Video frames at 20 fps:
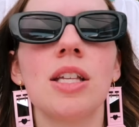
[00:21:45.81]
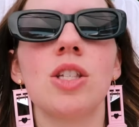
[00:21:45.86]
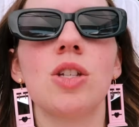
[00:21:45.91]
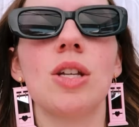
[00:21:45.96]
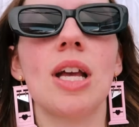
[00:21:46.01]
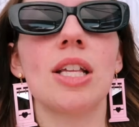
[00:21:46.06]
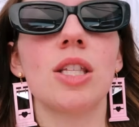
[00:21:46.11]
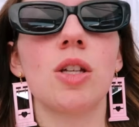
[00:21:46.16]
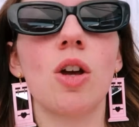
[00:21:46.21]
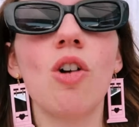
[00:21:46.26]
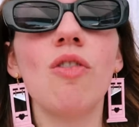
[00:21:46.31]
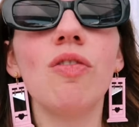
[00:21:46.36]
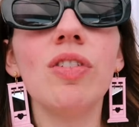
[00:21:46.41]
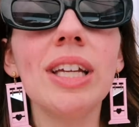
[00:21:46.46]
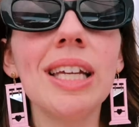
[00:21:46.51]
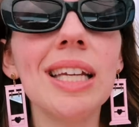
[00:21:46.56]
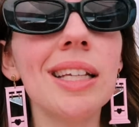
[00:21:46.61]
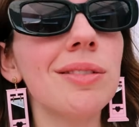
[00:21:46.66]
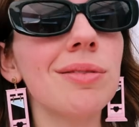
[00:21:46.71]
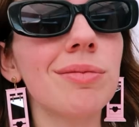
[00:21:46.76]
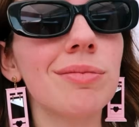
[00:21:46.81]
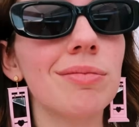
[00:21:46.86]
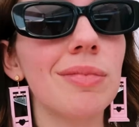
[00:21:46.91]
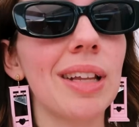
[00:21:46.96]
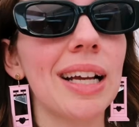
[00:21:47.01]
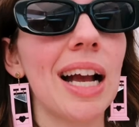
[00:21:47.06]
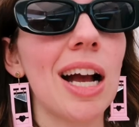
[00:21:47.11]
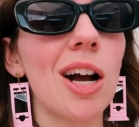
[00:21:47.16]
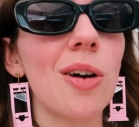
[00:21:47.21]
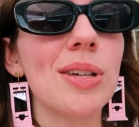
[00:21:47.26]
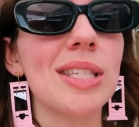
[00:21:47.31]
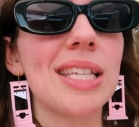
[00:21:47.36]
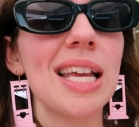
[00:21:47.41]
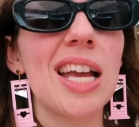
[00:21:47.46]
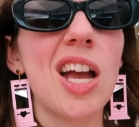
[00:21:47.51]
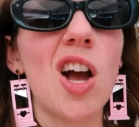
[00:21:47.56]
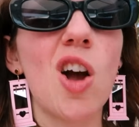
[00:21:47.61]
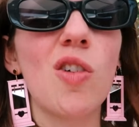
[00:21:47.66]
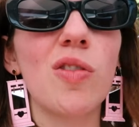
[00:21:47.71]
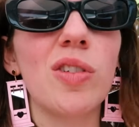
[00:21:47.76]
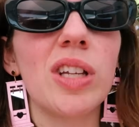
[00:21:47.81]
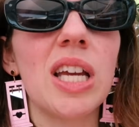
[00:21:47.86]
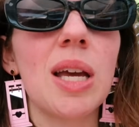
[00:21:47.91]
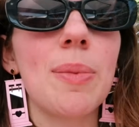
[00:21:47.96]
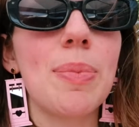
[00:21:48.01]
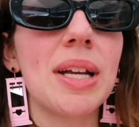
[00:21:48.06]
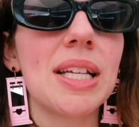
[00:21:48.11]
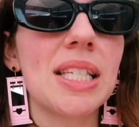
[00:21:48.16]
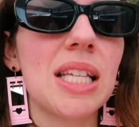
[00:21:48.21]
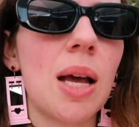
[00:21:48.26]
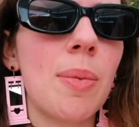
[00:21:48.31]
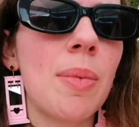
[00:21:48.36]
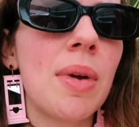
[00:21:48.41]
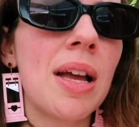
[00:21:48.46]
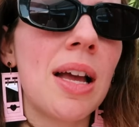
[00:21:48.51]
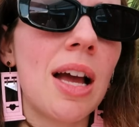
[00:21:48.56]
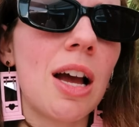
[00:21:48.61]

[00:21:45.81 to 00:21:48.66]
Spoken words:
So yeah, so hopefully, like I always say, hopefully it picks up.